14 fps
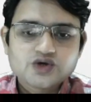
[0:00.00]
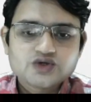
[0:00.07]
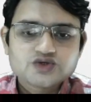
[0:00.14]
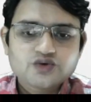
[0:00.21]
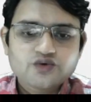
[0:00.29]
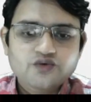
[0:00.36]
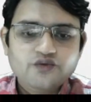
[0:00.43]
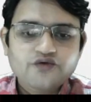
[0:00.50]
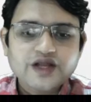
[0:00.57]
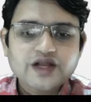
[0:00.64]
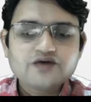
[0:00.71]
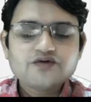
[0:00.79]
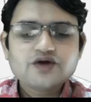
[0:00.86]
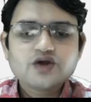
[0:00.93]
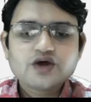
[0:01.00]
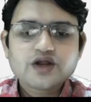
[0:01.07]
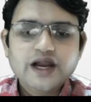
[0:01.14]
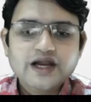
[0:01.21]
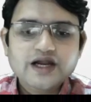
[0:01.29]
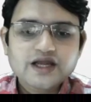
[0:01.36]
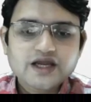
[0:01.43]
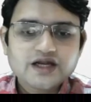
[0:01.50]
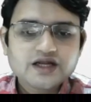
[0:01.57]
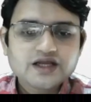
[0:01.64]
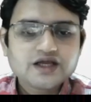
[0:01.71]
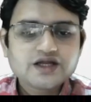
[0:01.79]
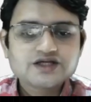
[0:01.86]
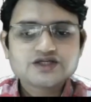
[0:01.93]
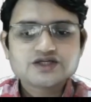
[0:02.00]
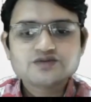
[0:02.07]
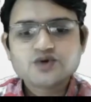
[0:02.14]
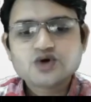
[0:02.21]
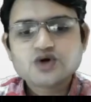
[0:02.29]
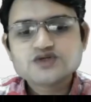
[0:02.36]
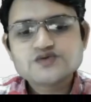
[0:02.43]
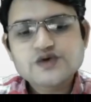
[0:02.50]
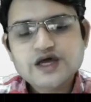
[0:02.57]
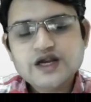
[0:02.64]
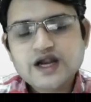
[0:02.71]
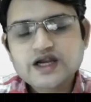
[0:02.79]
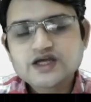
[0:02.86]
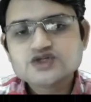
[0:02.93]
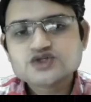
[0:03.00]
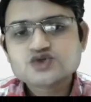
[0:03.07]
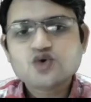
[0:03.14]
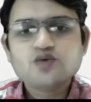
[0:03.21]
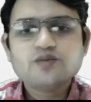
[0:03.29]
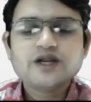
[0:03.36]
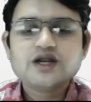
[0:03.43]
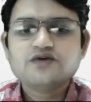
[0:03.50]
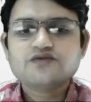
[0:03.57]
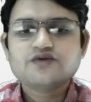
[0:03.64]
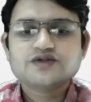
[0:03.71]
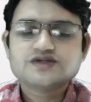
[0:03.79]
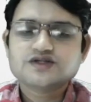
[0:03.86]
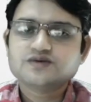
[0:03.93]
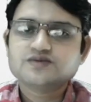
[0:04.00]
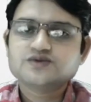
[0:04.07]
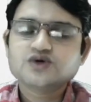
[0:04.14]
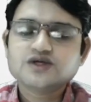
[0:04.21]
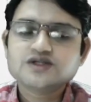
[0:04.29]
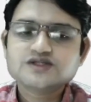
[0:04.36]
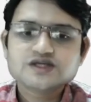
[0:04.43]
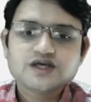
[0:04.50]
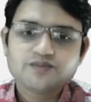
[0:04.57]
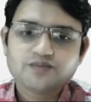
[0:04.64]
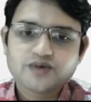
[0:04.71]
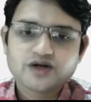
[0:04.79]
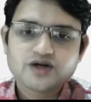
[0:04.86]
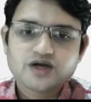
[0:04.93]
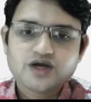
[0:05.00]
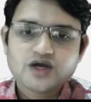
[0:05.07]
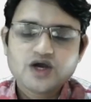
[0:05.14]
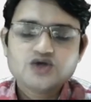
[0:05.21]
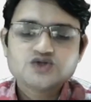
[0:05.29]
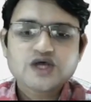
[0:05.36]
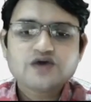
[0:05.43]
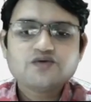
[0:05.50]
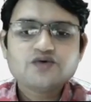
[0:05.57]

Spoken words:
So whenever you are writing integration, because we are writing so many different steps, you can skip it. So I